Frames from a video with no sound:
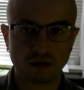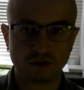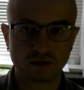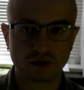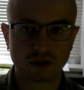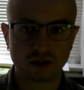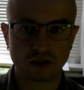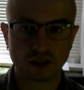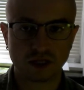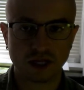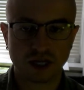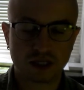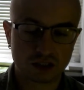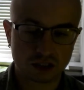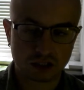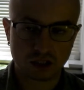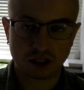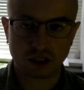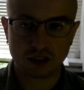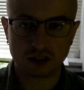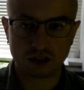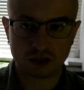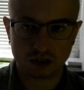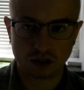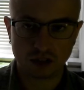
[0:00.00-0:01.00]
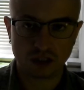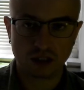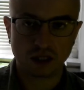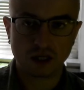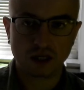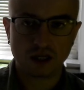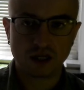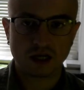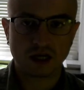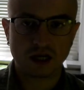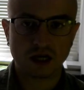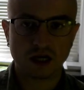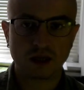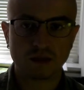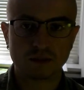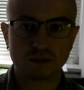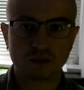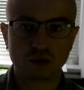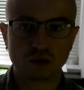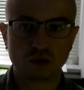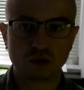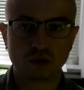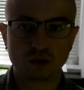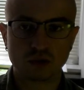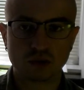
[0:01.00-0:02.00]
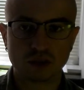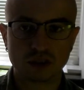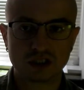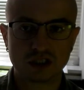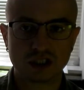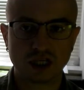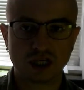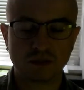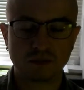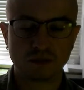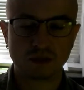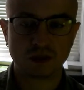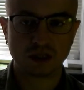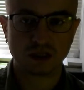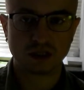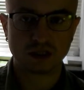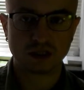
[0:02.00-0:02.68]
the next country to do the same thing